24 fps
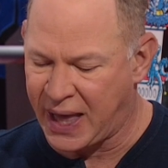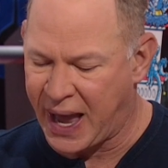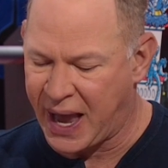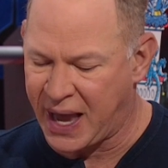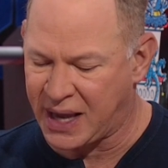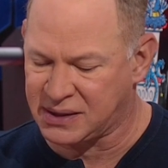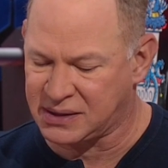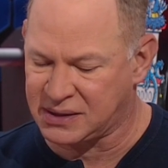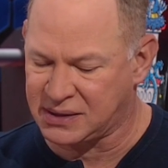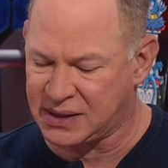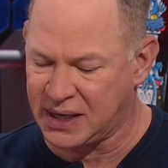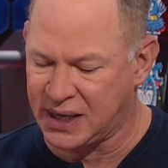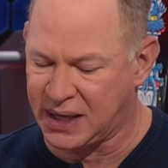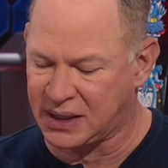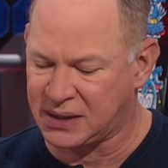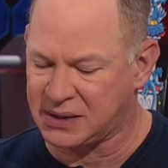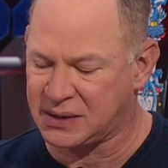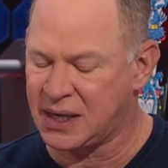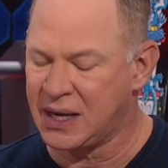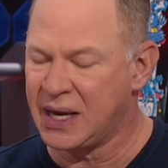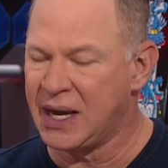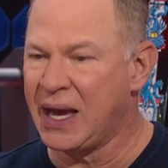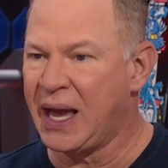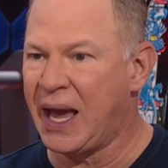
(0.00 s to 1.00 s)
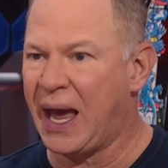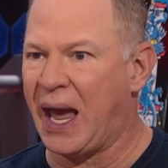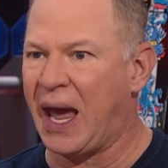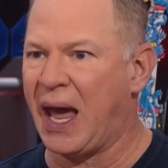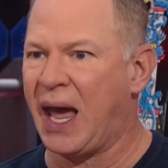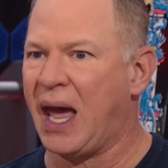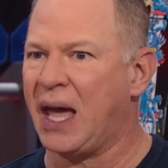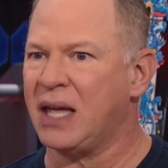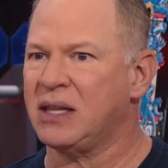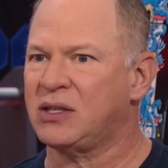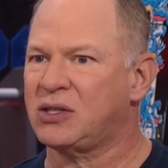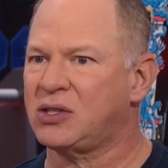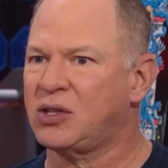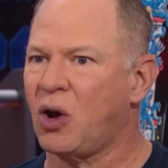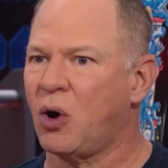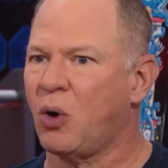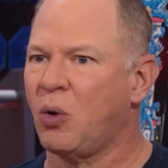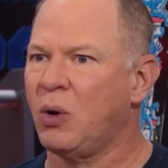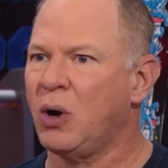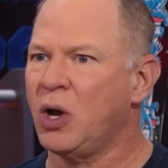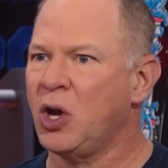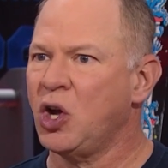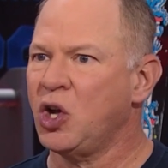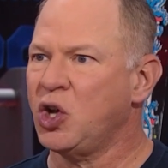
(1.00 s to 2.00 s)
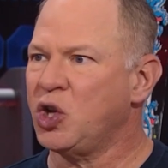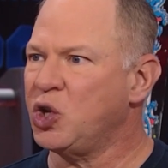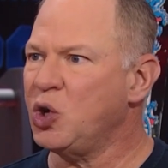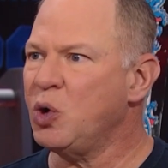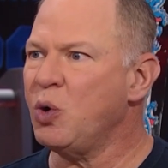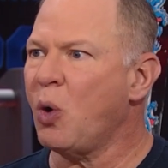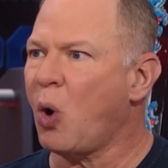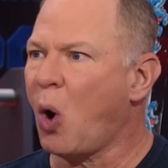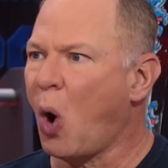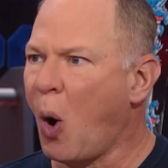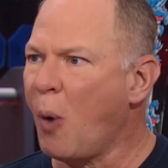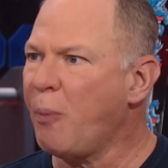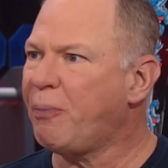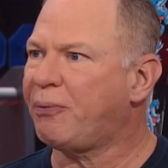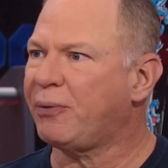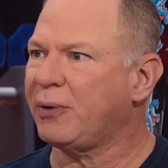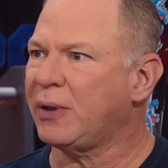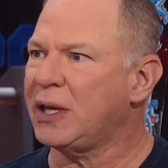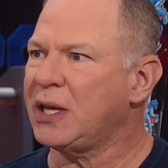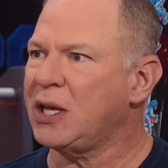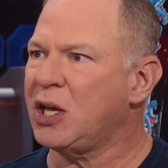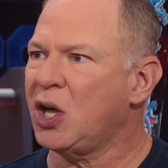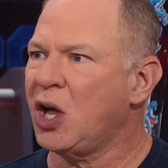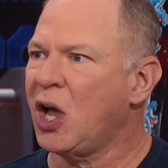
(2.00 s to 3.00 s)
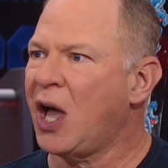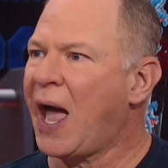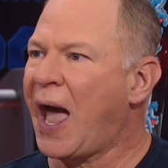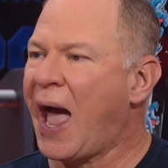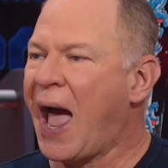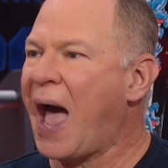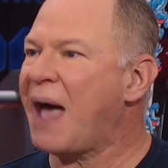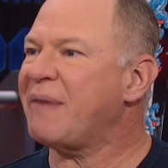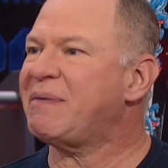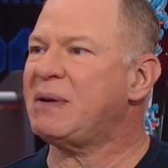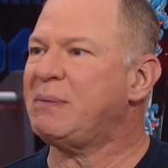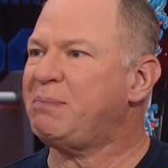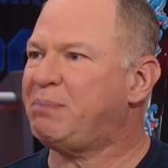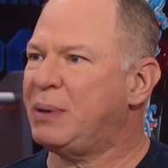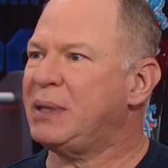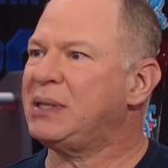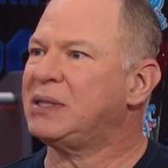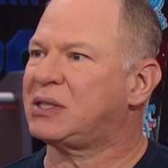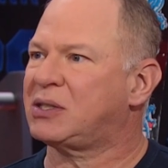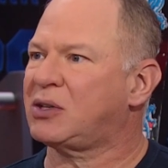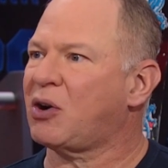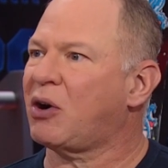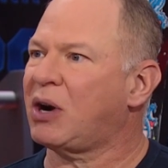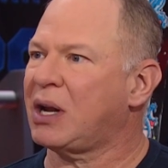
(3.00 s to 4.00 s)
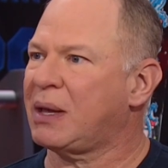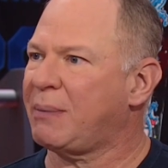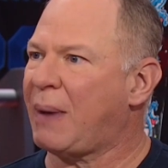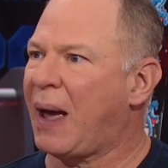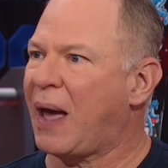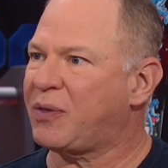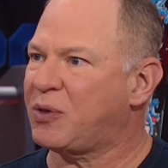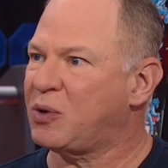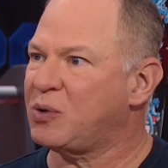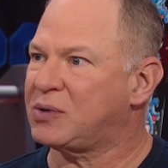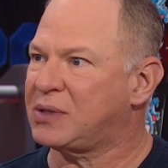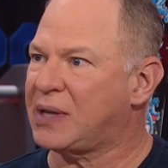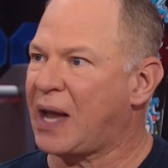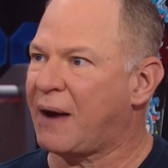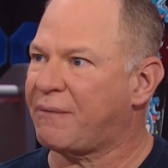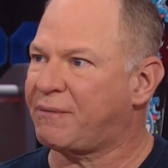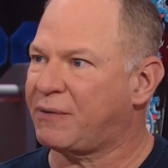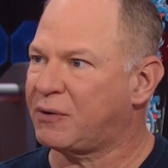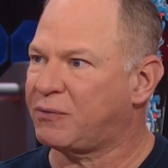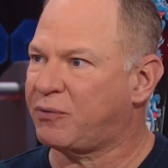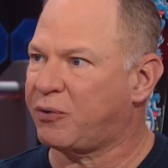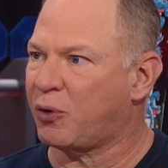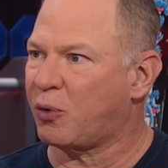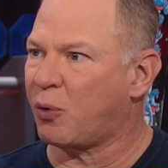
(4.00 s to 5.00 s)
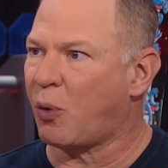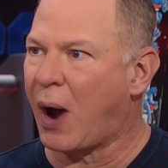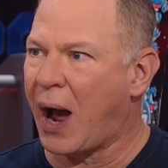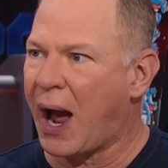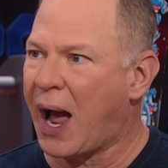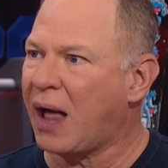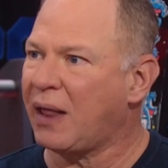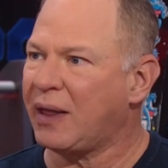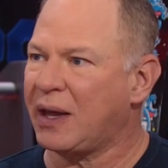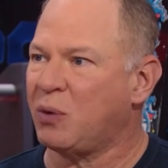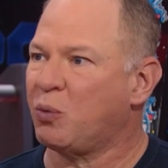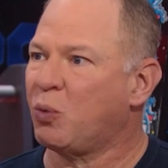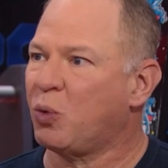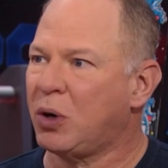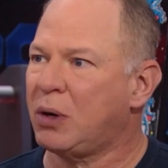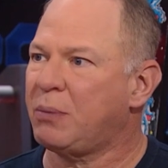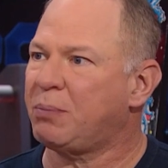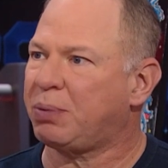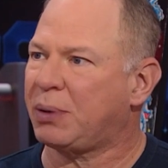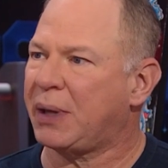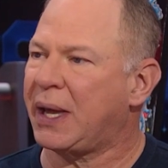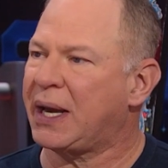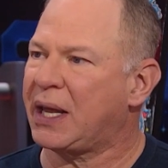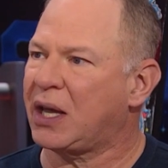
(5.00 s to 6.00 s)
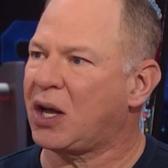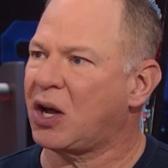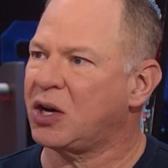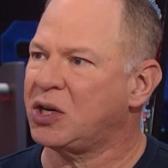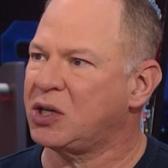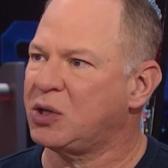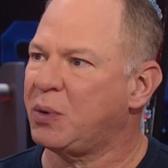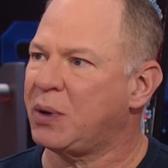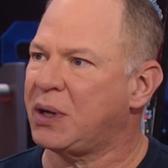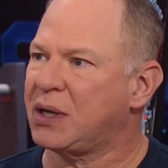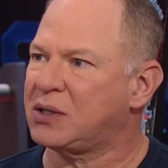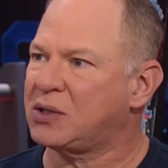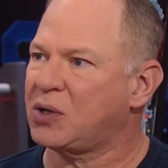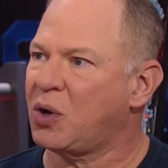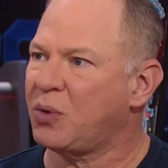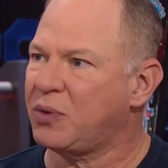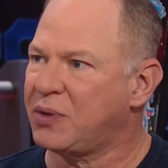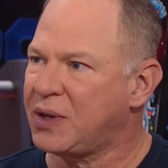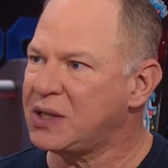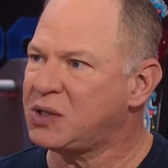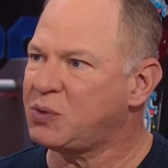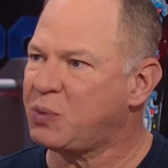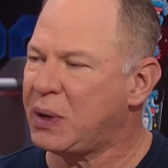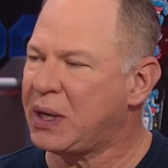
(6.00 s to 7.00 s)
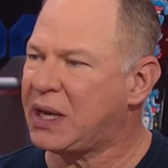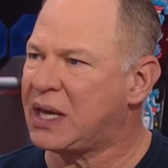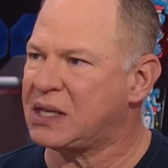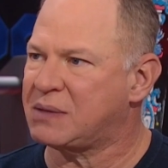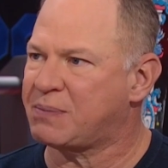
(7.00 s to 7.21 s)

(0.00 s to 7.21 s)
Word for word: last six. And so you hopefully haven't been starting Matthew Stafford for a while and weren't planning on doing so this week.